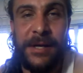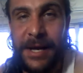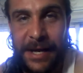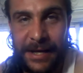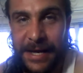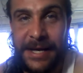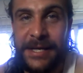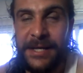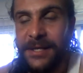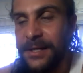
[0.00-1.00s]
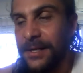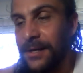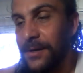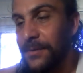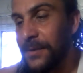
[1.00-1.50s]
and end it. You
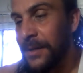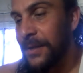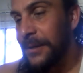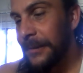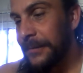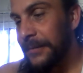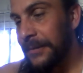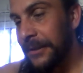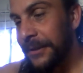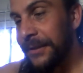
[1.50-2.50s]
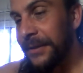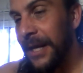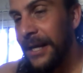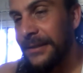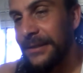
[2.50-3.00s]
know,
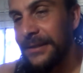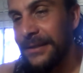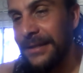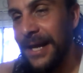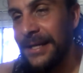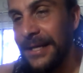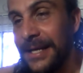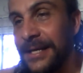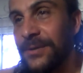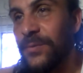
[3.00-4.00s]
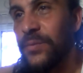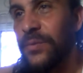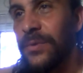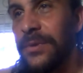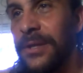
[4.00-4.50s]
that is
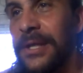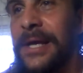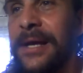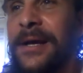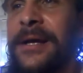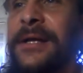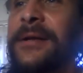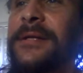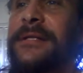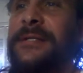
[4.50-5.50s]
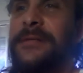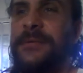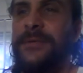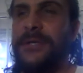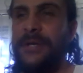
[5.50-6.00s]
the thing.
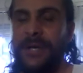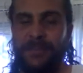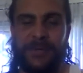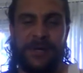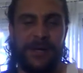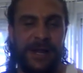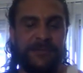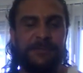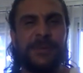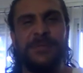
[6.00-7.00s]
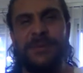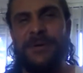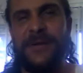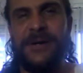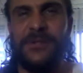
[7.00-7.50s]
You hear a lot of people say
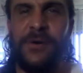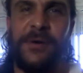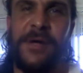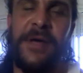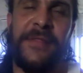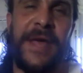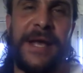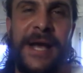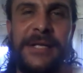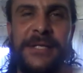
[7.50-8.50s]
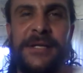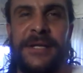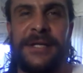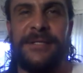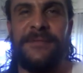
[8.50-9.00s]
about fighters, oh, that guy's
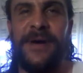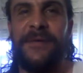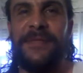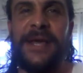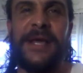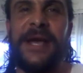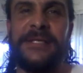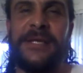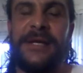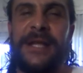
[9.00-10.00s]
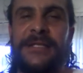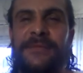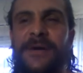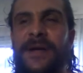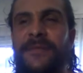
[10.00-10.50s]
good at surviving, that guy's good at
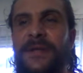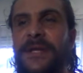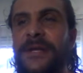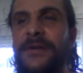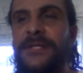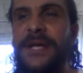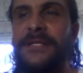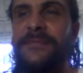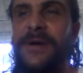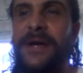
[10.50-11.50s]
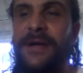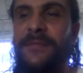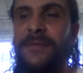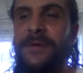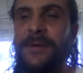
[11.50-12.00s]
surviving, he knows how to
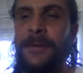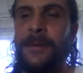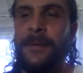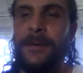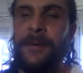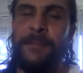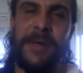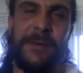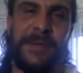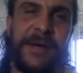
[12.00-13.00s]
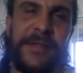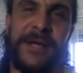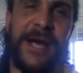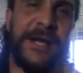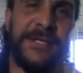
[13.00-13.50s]
survive. Maybe the other
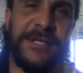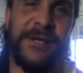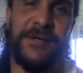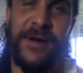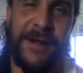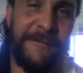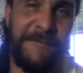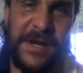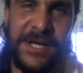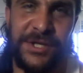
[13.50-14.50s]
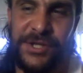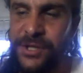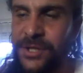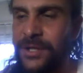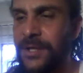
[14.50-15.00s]
guy just don't know how to
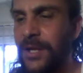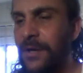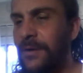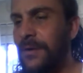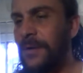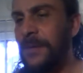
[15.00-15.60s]
finish, you know.